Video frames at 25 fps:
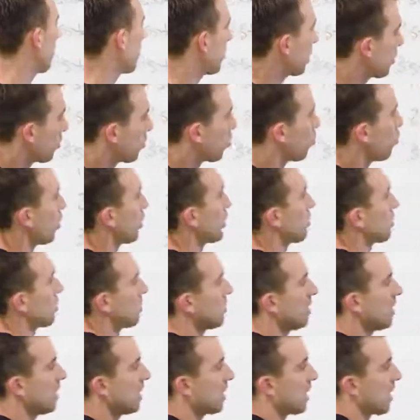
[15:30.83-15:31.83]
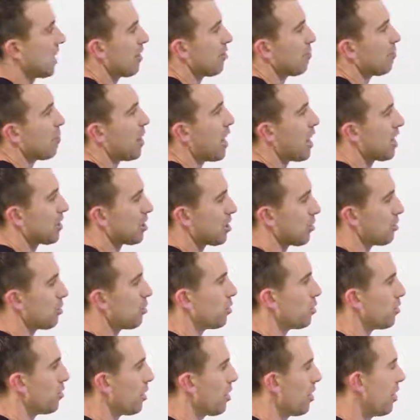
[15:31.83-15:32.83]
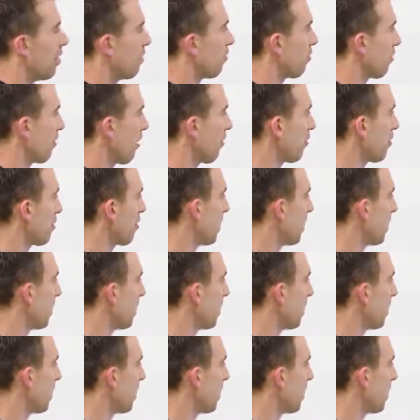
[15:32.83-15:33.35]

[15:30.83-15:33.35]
this is what's kind of possible for